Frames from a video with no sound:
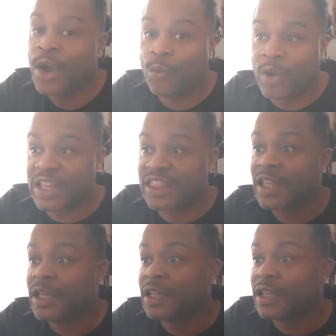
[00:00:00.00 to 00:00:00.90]
with
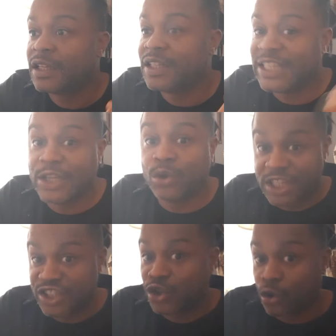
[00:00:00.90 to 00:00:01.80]
legal
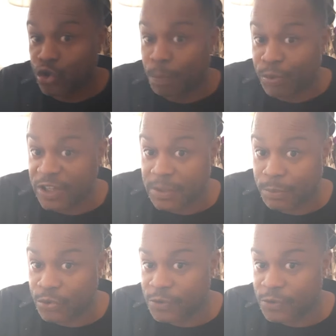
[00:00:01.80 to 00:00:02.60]
and social principles.